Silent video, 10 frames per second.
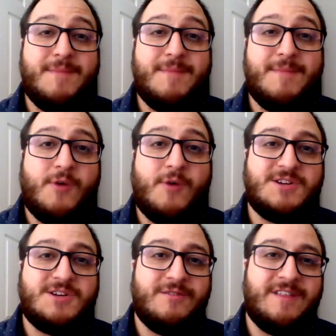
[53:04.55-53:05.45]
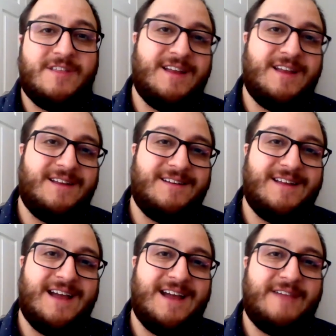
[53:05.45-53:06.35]
and they have to watch a lecture
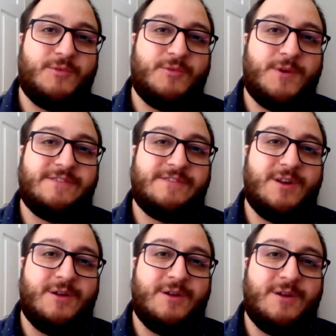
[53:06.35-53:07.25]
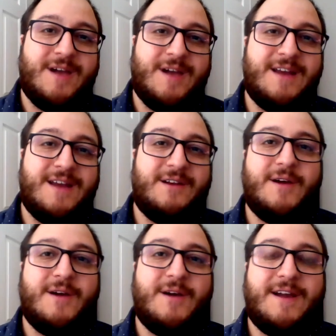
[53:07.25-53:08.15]
video. So I don't know. I guess right.
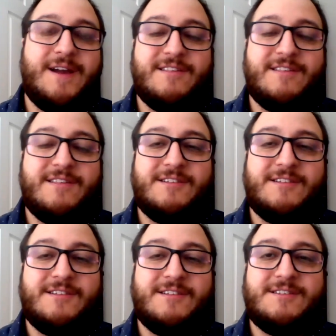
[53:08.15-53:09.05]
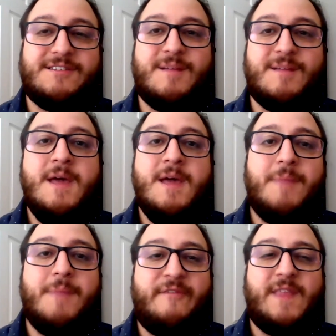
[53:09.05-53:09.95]
I feel like they'd be more inclined to watch a video
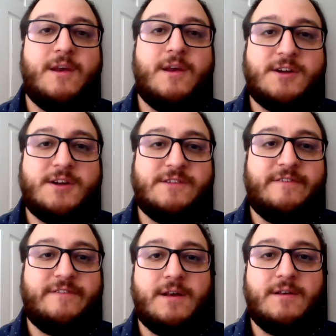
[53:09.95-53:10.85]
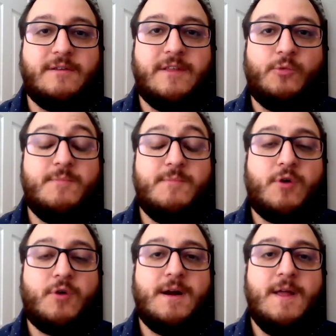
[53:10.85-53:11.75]
than, than read more. But
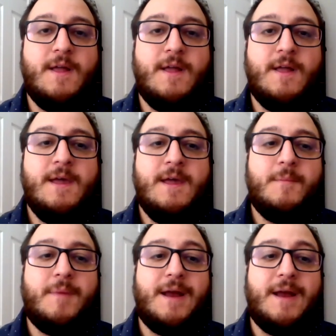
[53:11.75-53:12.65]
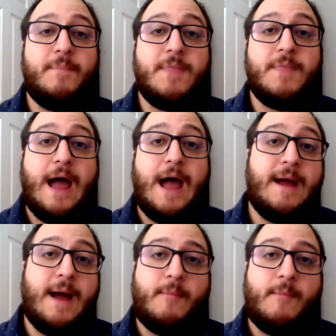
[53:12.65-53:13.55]
um, I, I'm already doing something
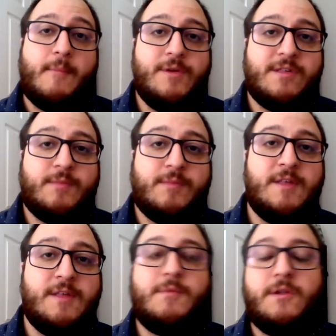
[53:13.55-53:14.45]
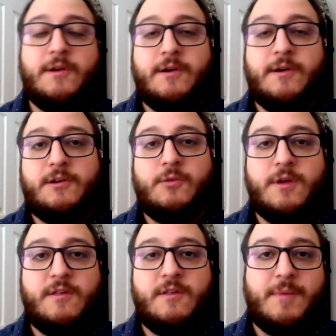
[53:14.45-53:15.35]
similar to what you said, Scott, but not maybe
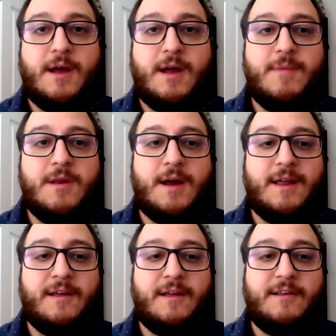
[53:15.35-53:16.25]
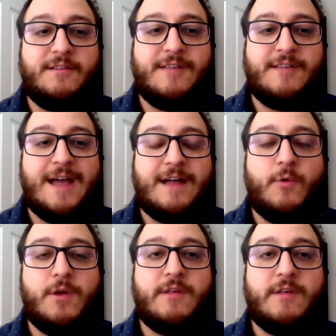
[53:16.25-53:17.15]
not exactly the way you said it. Is
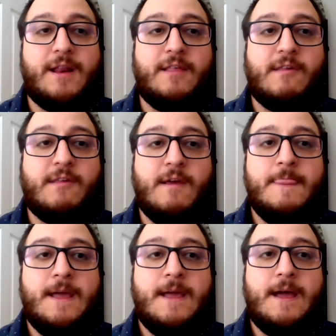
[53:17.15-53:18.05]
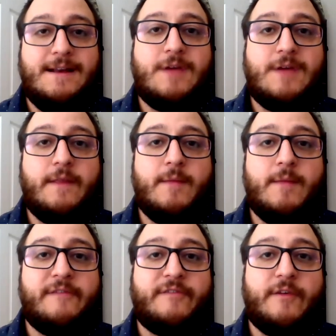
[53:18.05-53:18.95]
I do tell them that for their quizzes